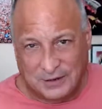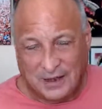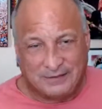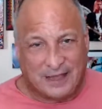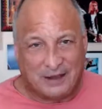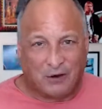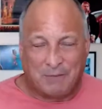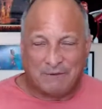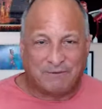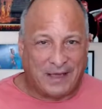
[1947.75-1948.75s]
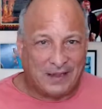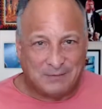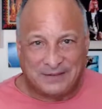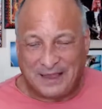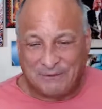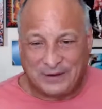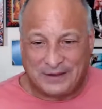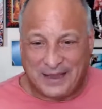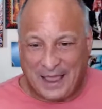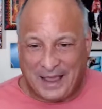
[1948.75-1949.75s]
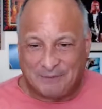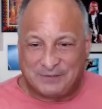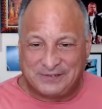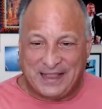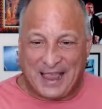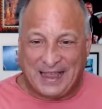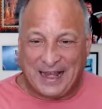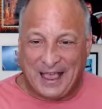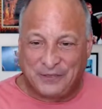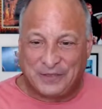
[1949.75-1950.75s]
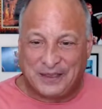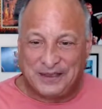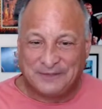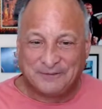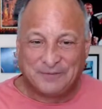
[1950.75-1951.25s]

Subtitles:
I take all my vitamins every day. I'm staying healthy.